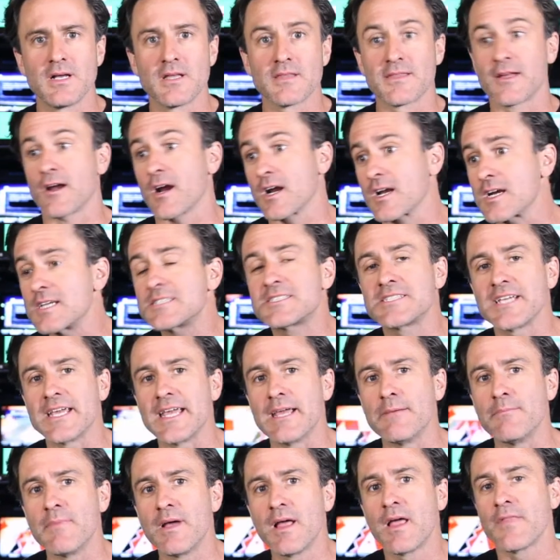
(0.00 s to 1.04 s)
They're a good
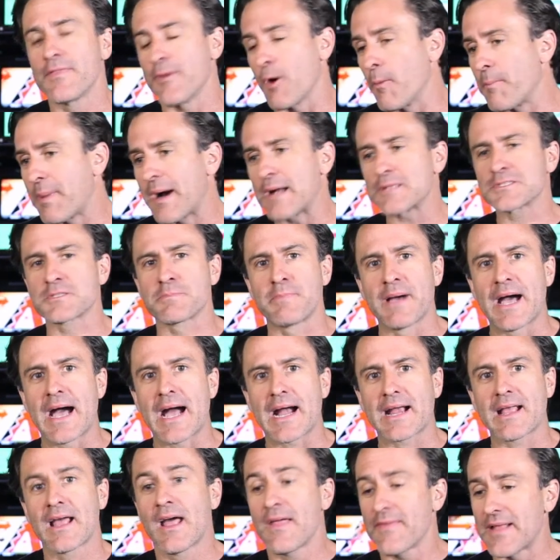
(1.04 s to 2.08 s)
team, They'll bounce
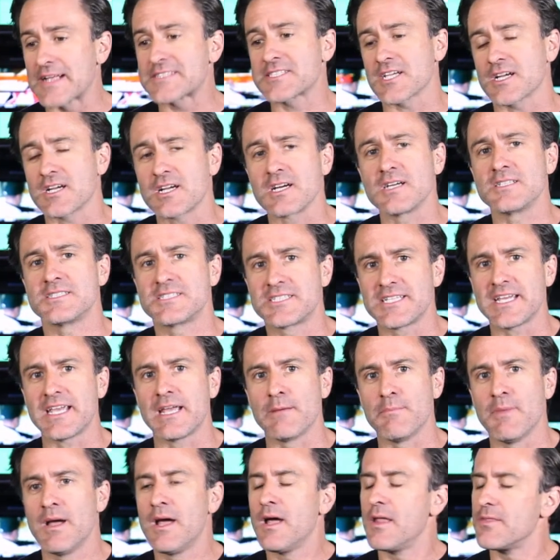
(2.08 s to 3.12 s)
back. That's a good
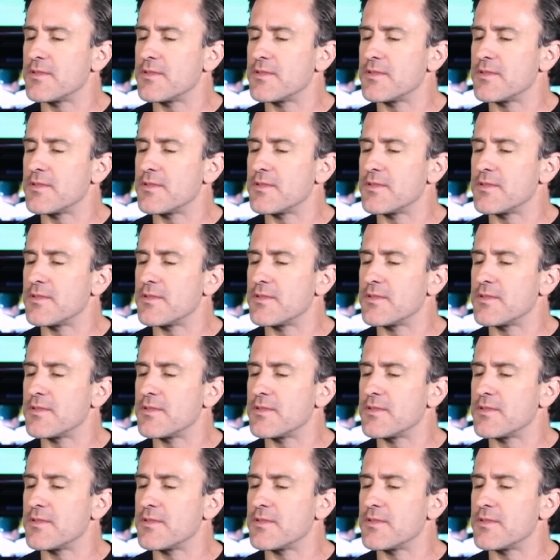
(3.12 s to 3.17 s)
team.